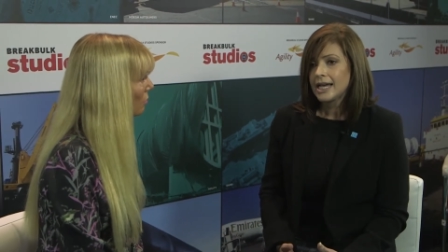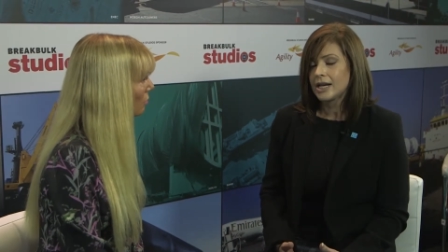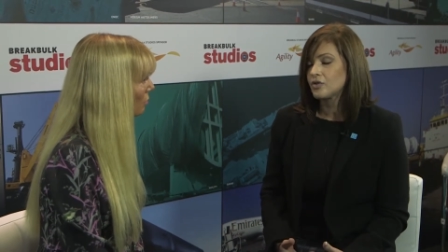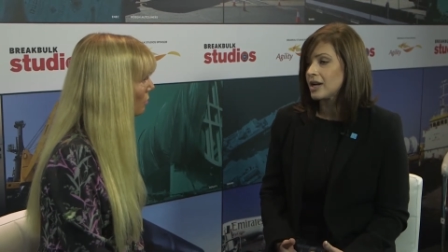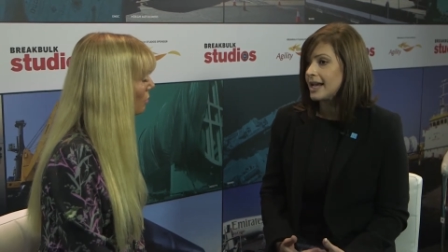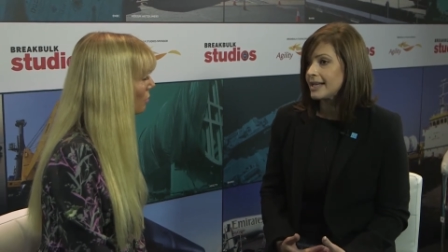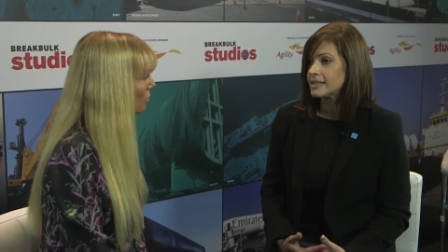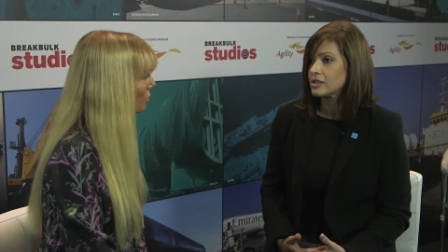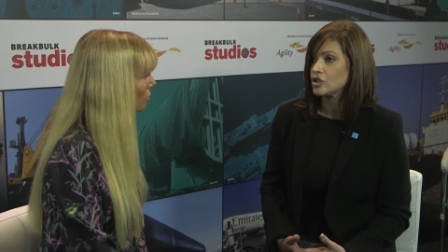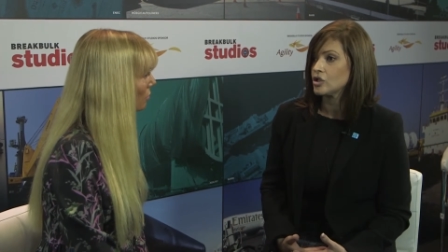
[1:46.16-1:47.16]
It
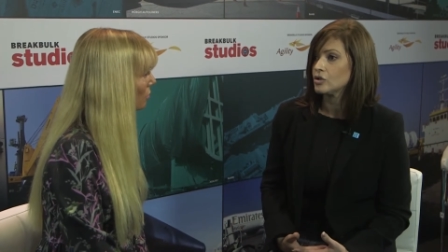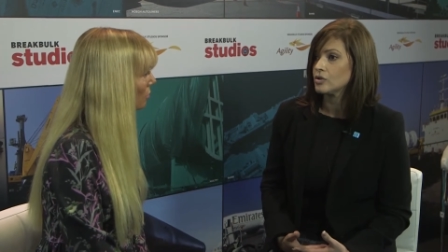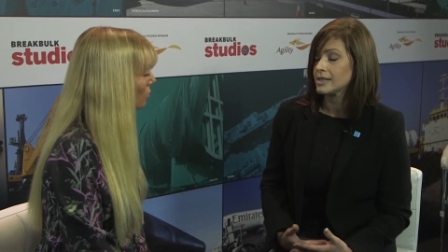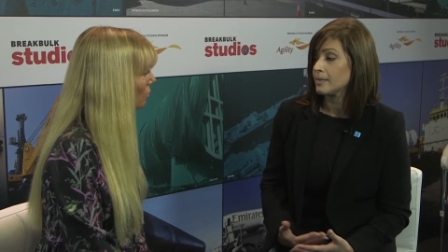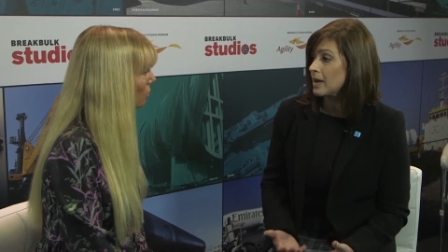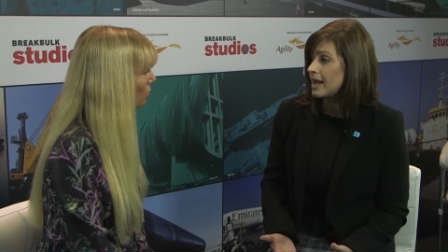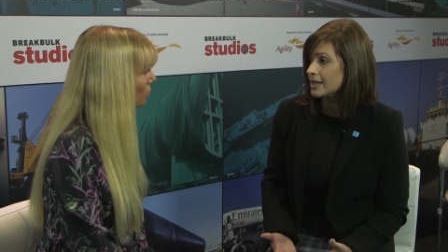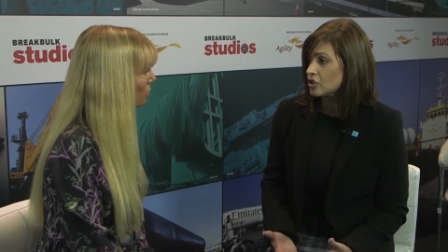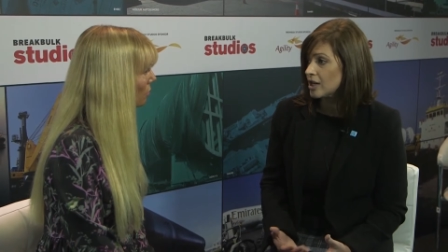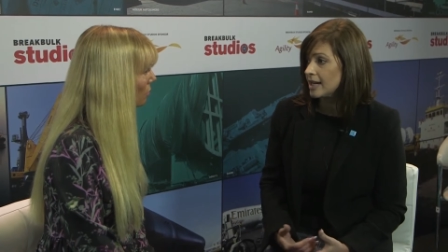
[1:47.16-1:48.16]
relates to
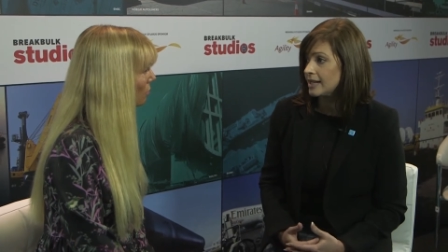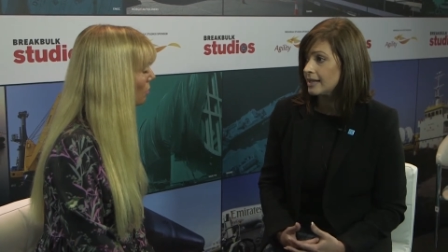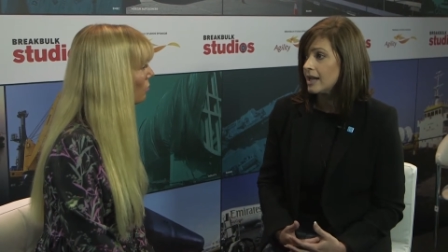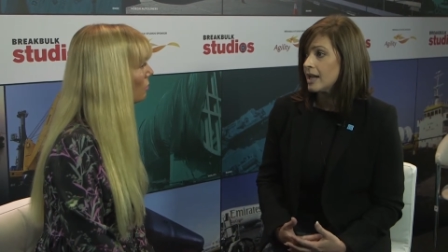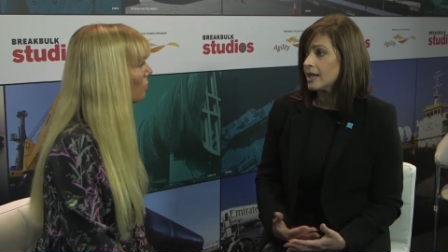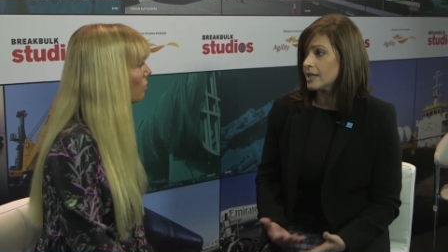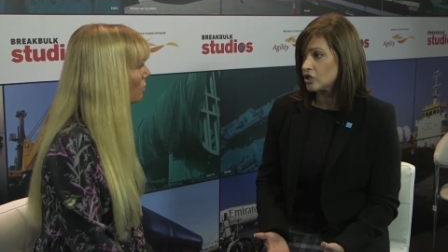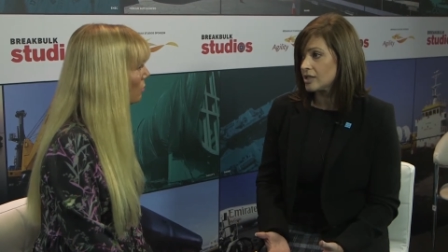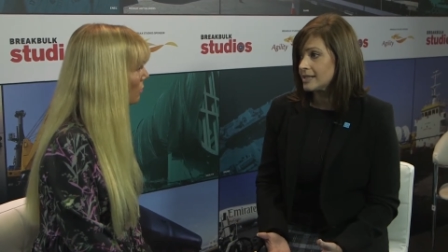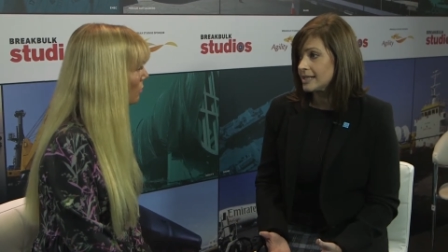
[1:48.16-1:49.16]
supply chain,
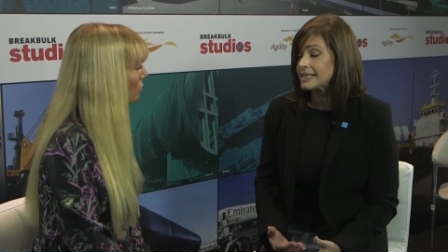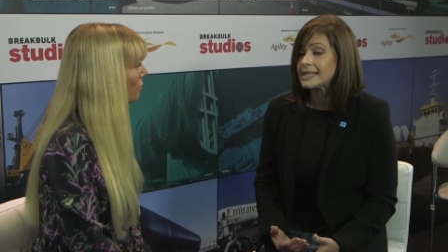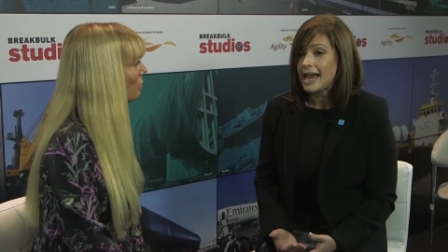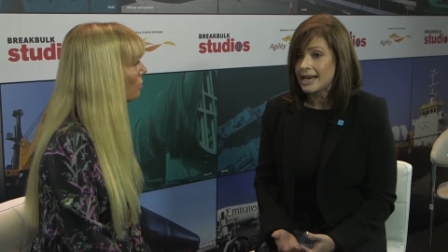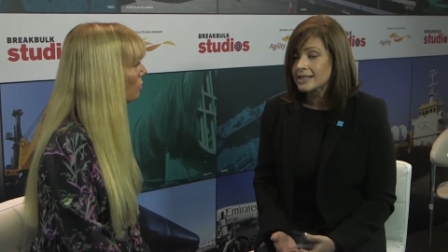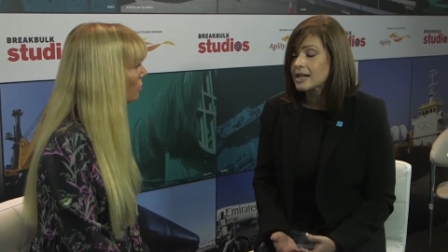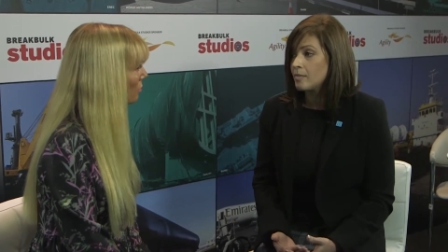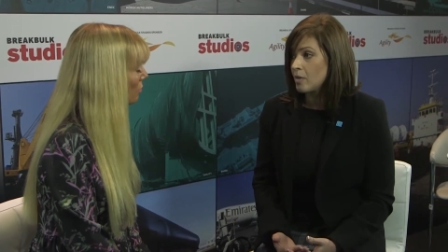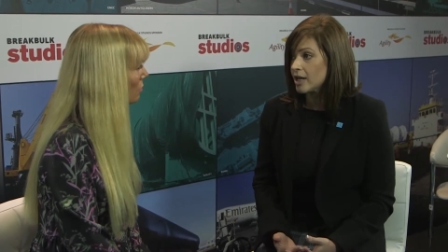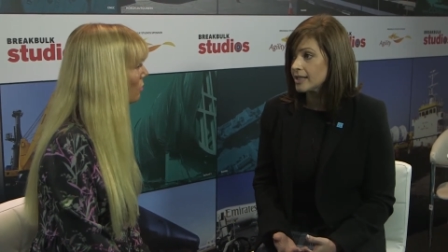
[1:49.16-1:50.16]
logistics and
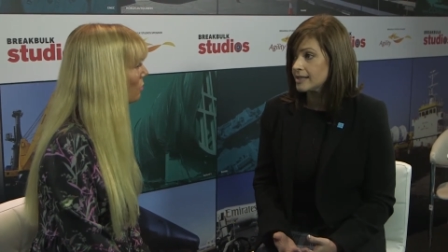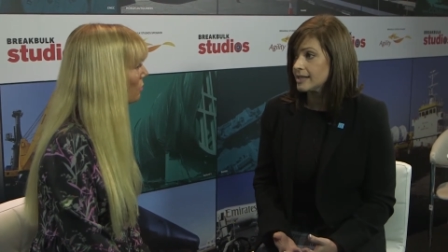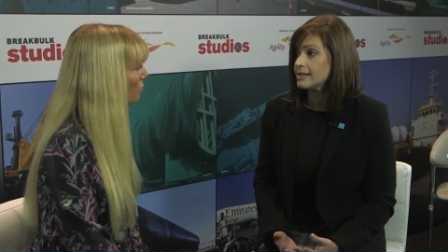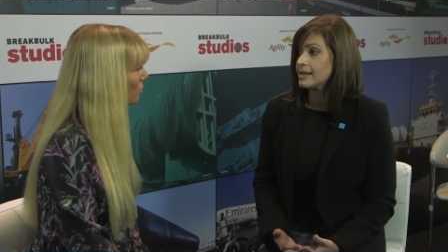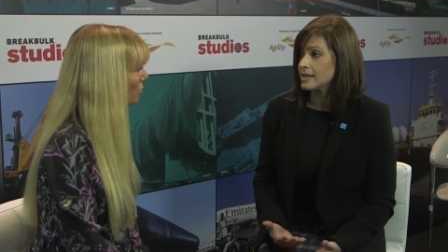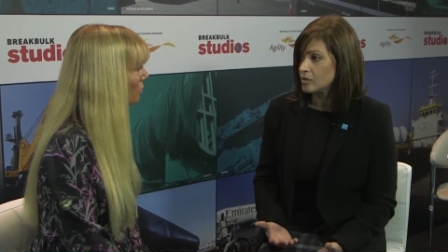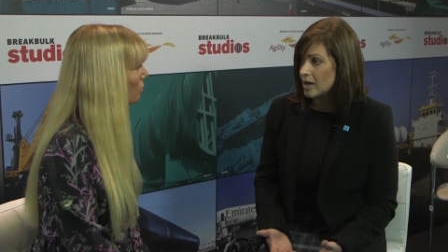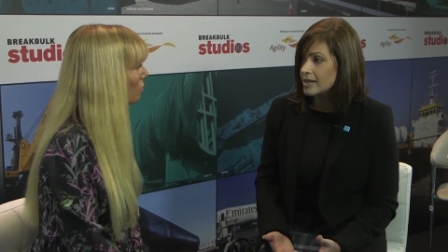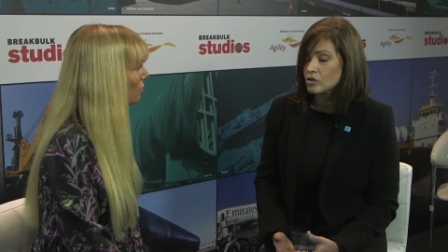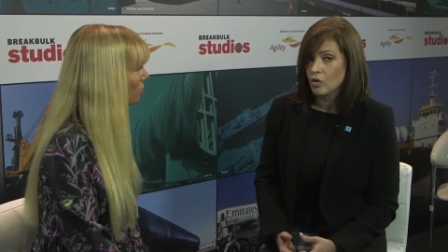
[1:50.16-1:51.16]
commodities, as
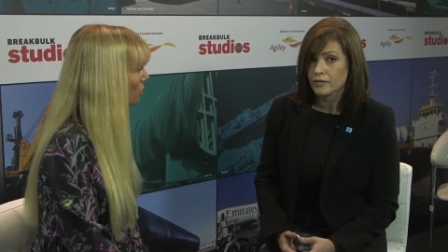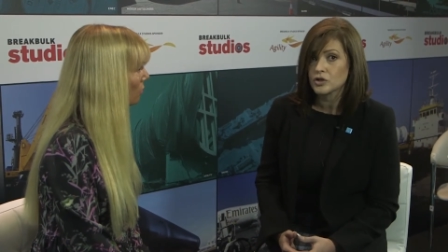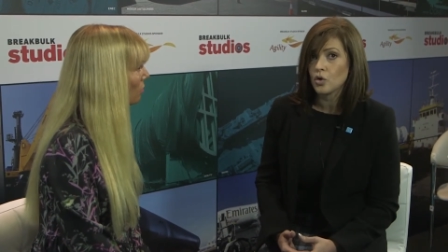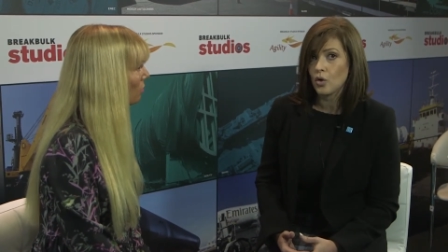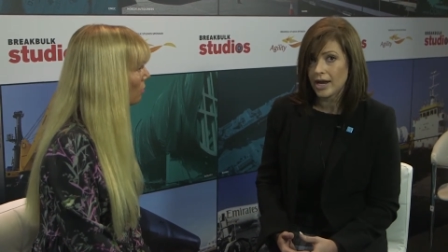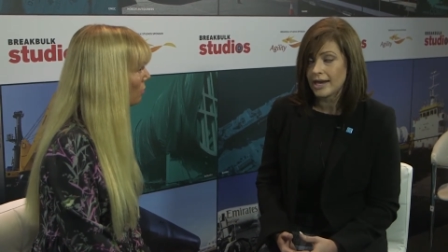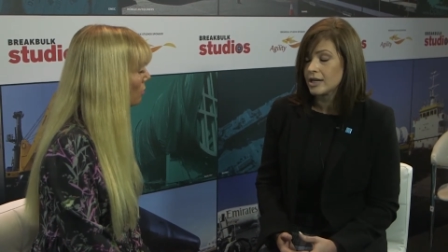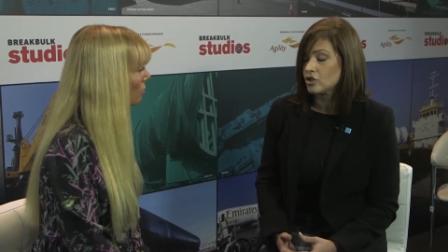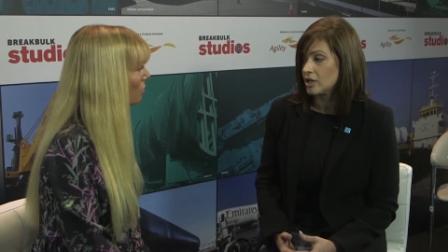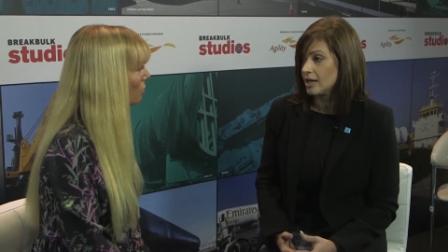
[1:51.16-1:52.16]
well as offshore
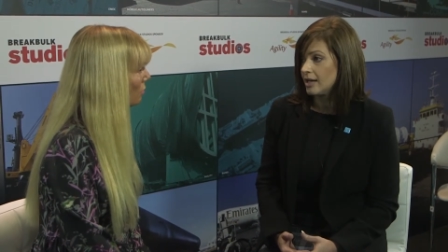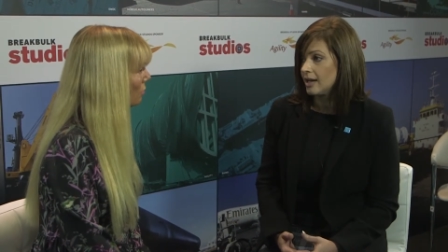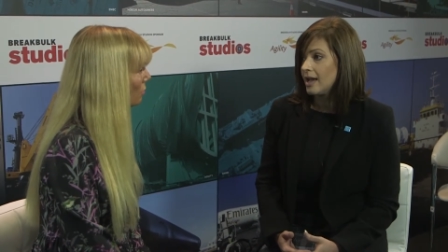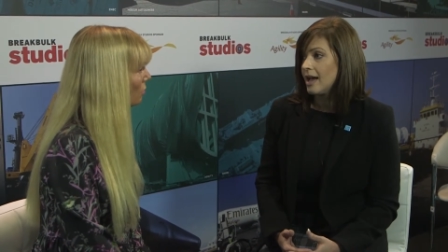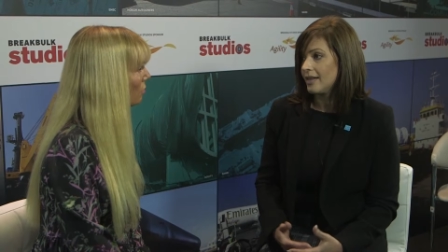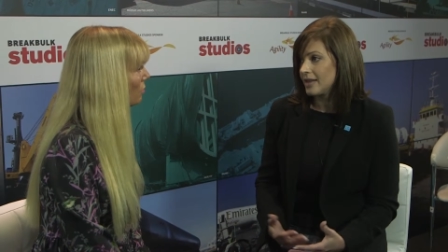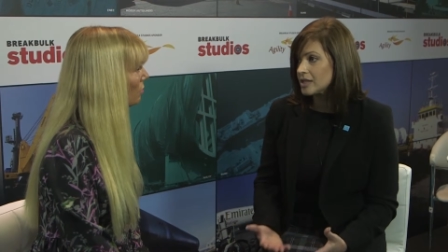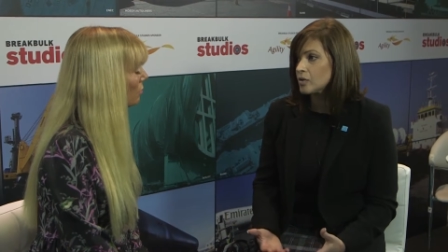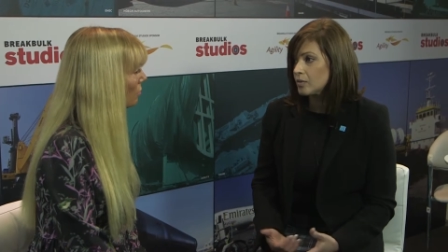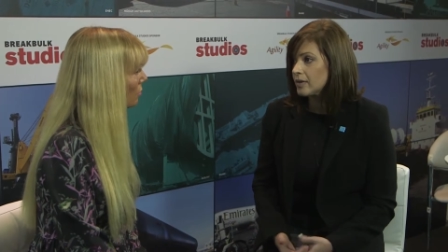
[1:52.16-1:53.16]
energy. And
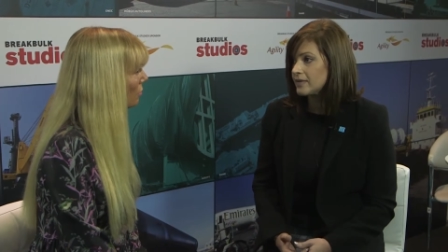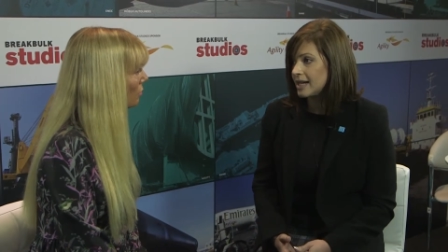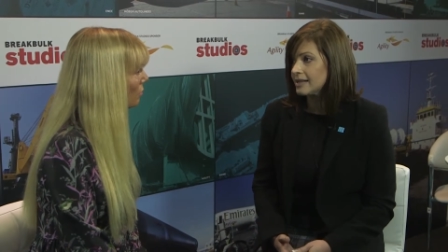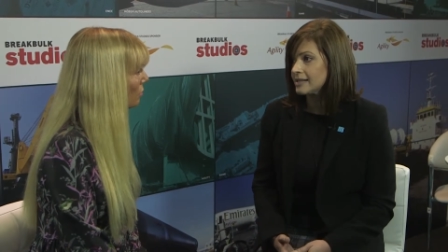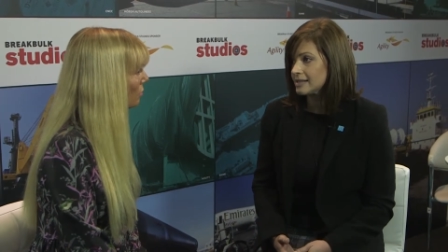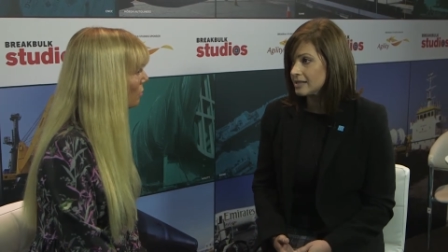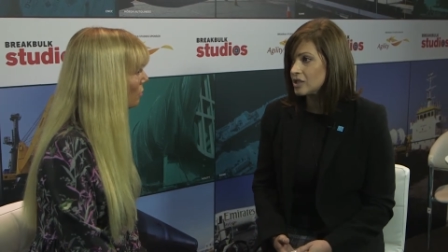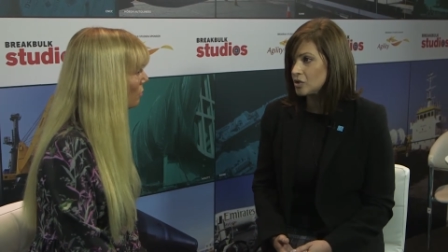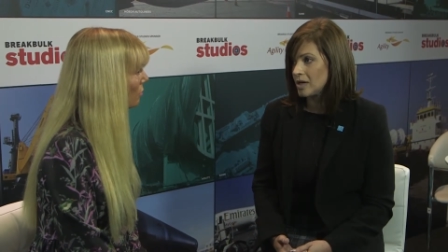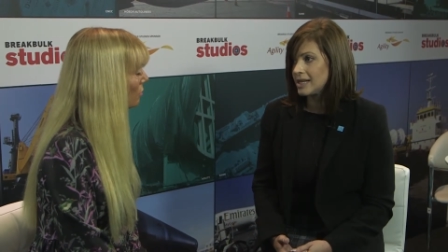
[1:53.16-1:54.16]
that's what we've done
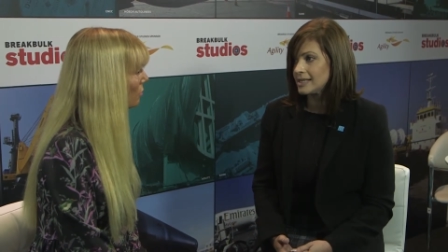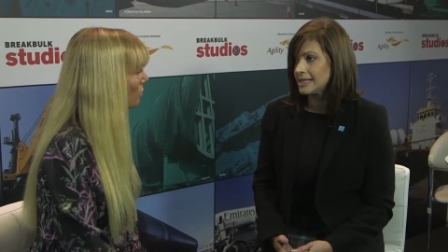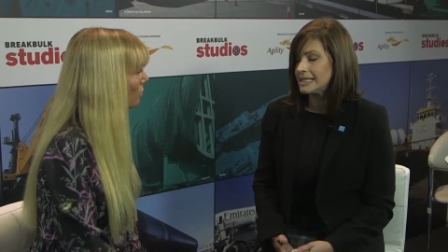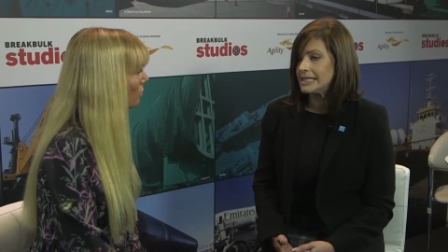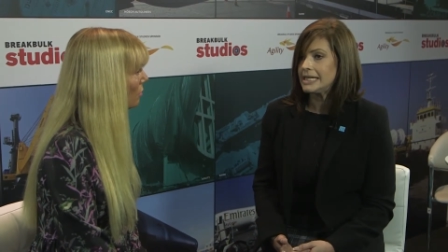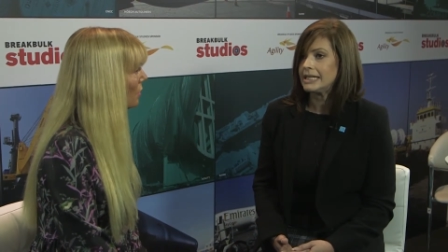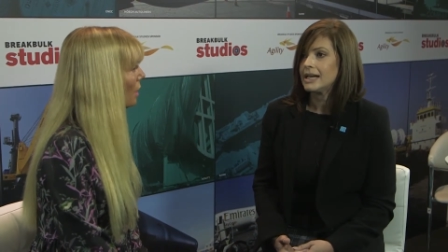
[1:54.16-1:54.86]
since 2016.